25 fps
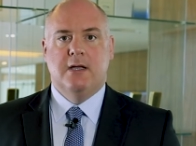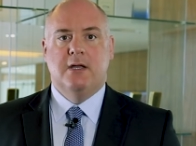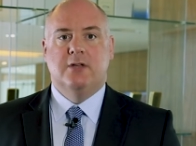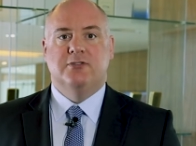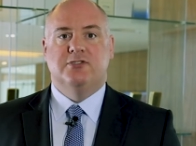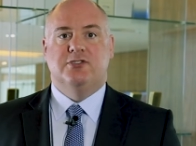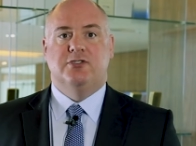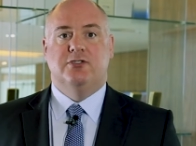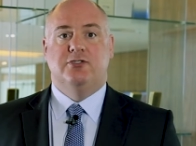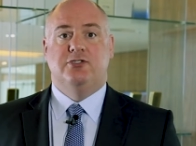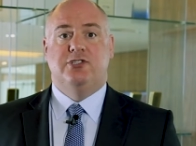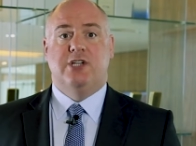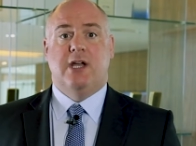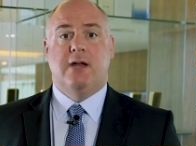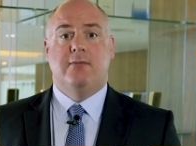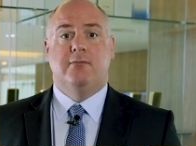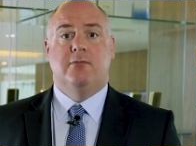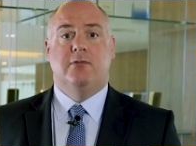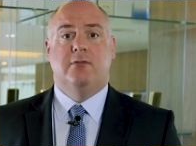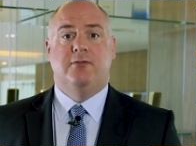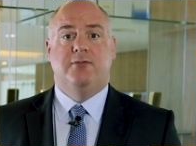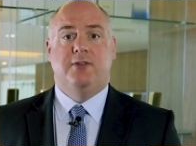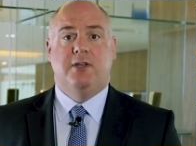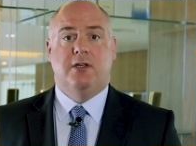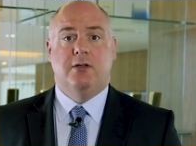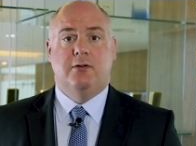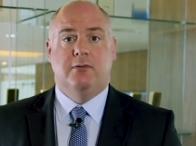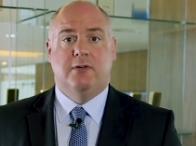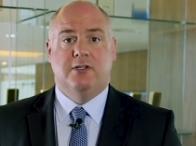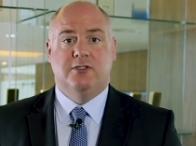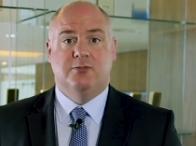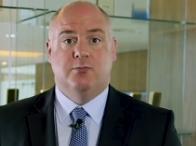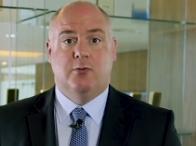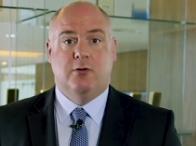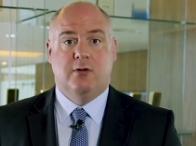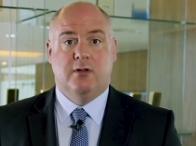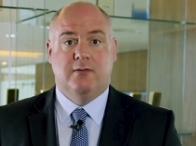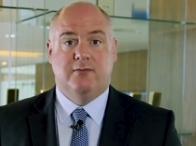So the general view
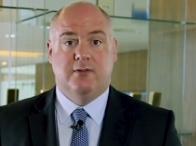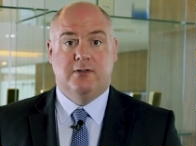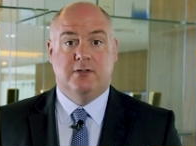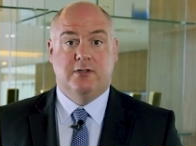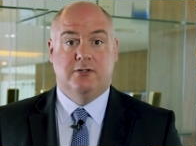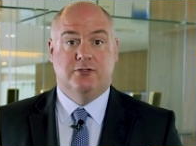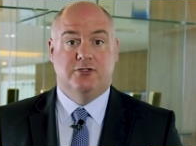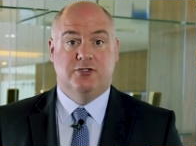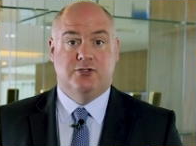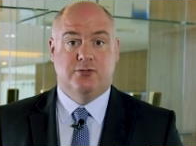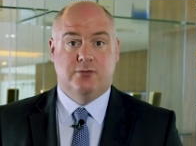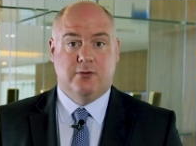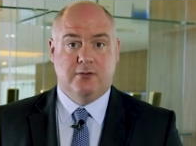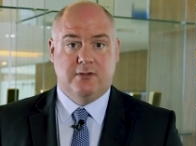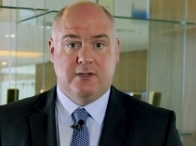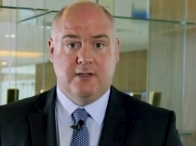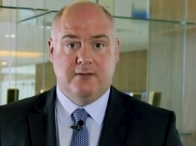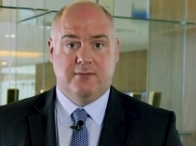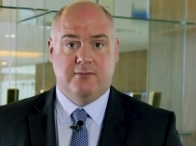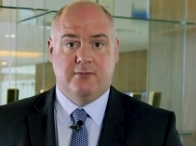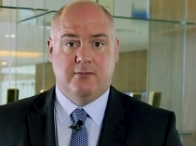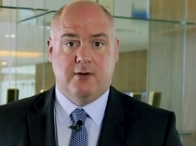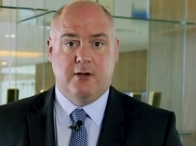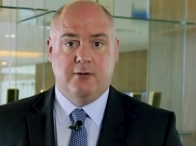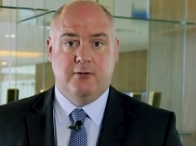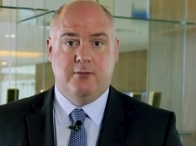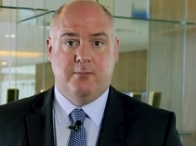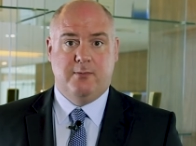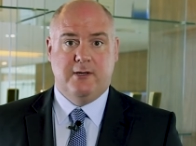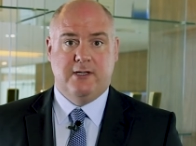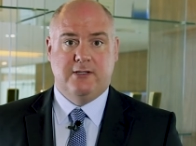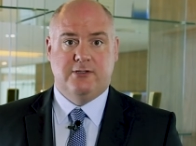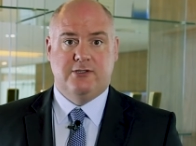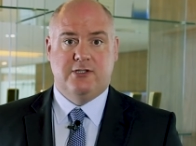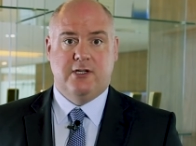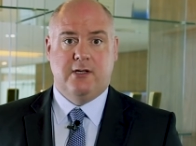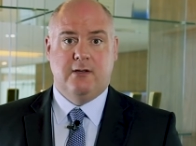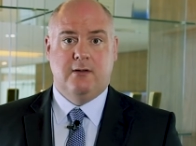is one of a constructive growth
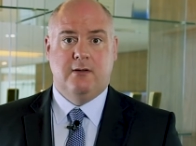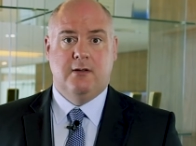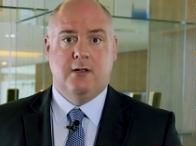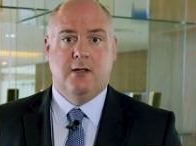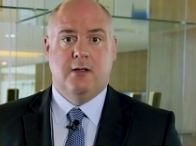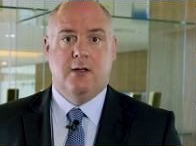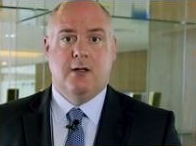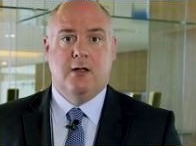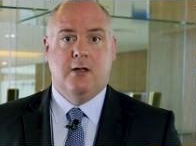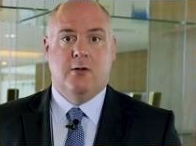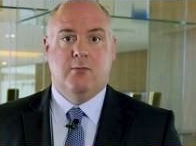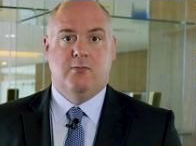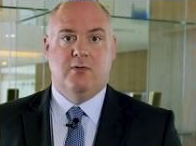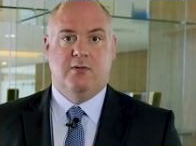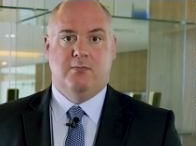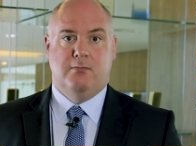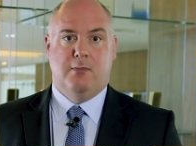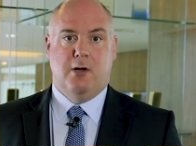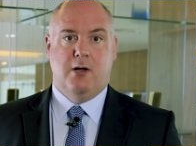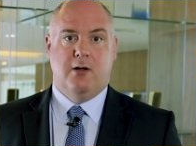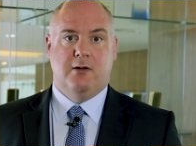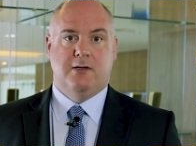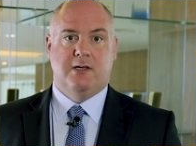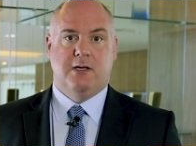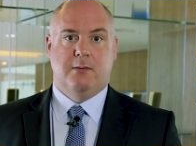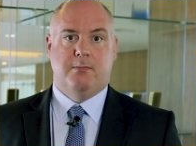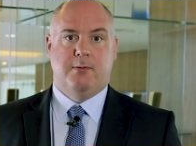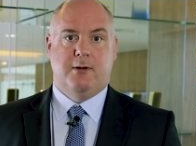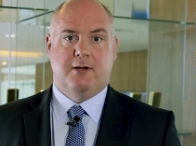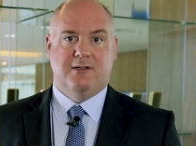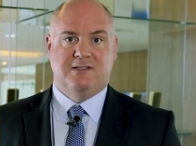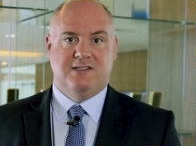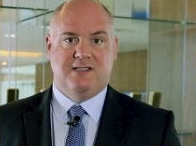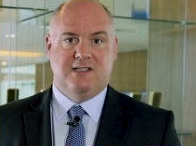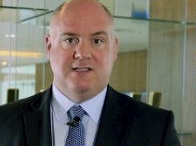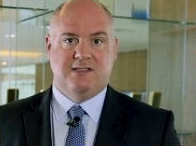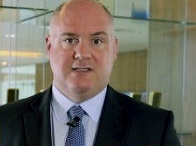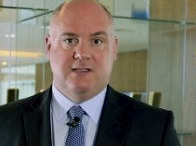picture, with market
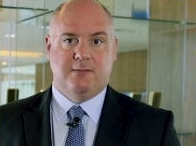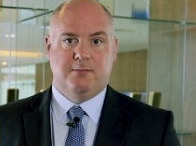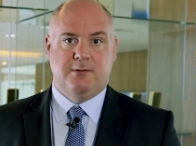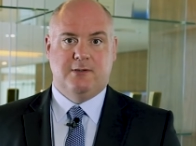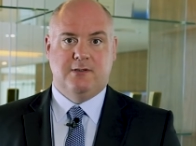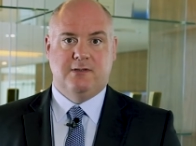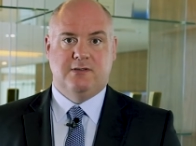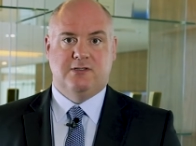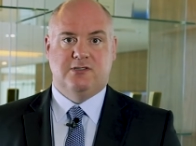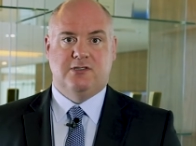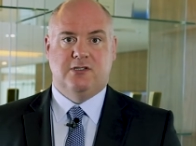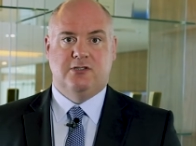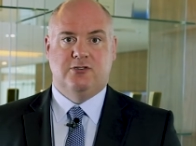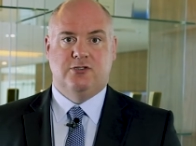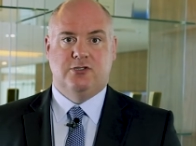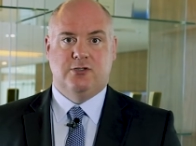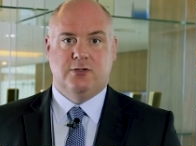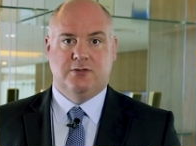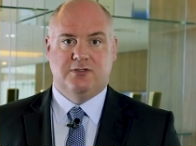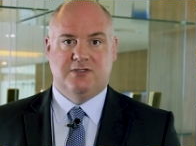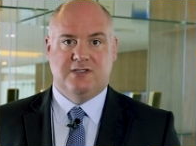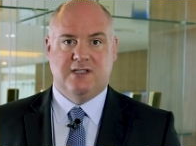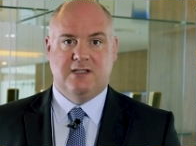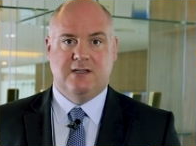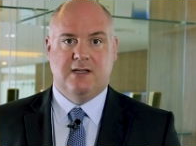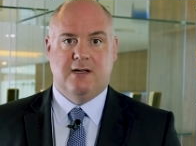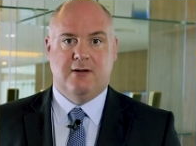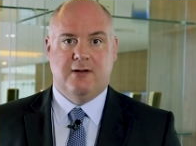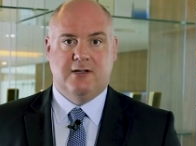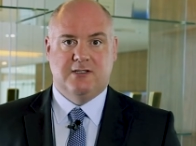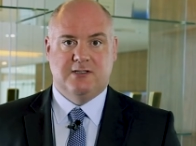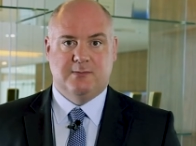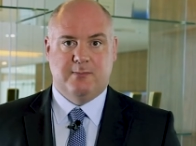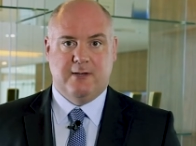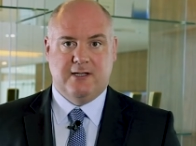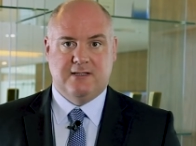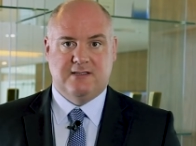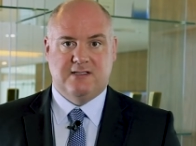participants adjusting their
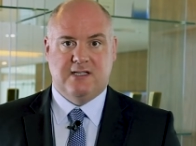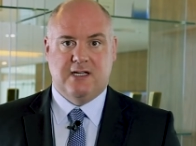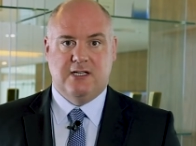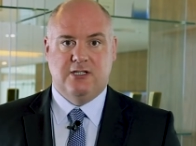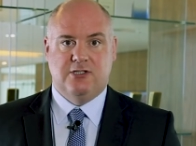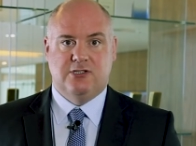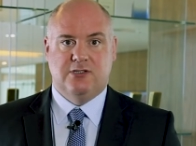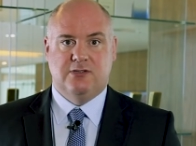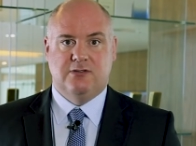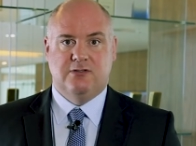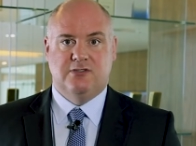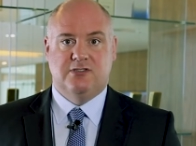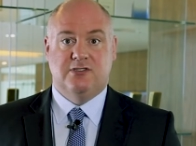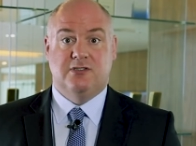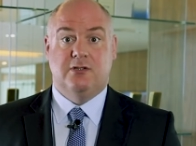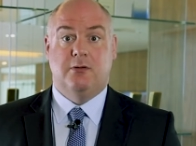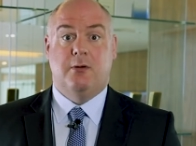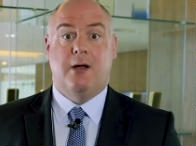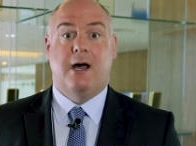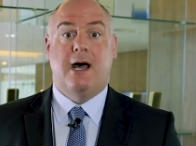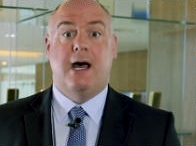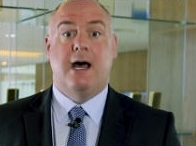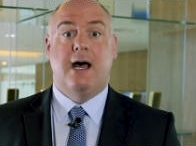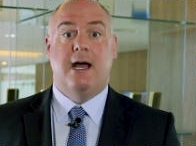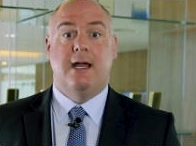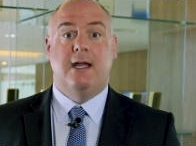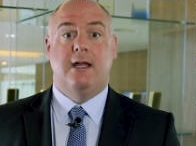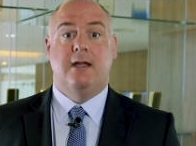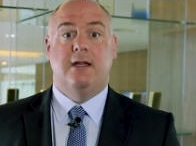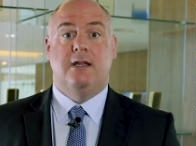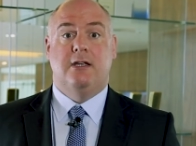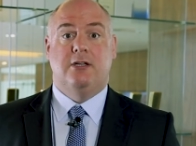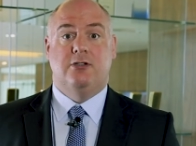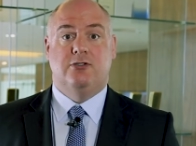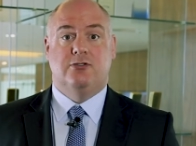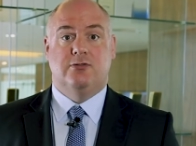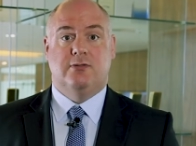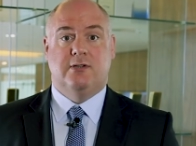expectations to a higher
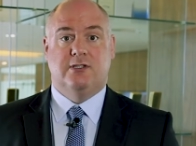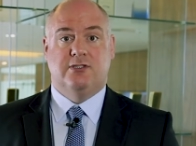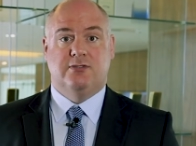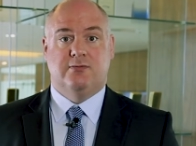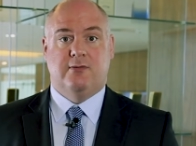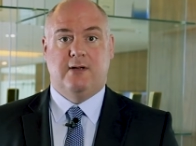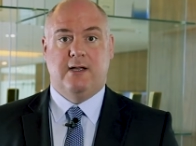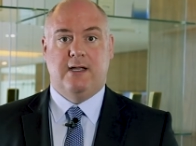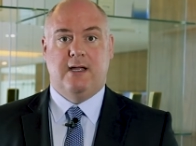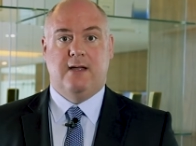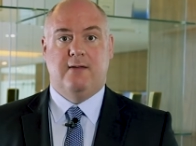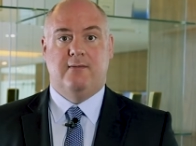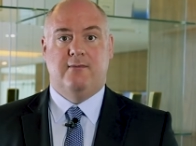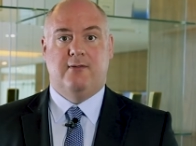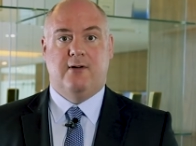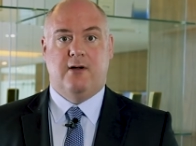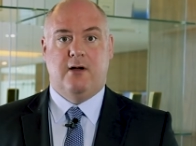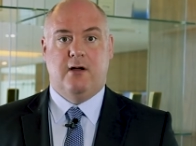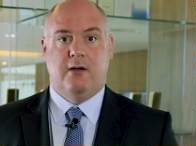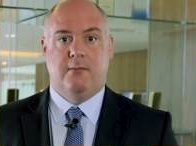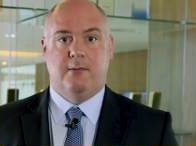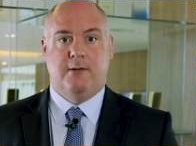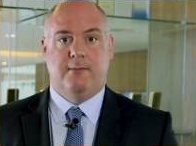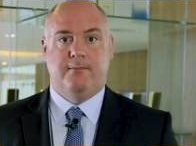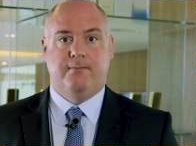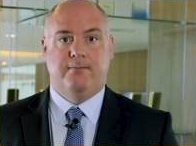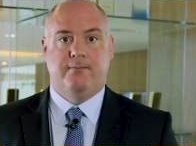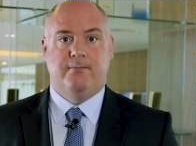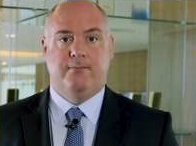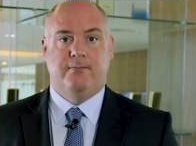interest rate environment.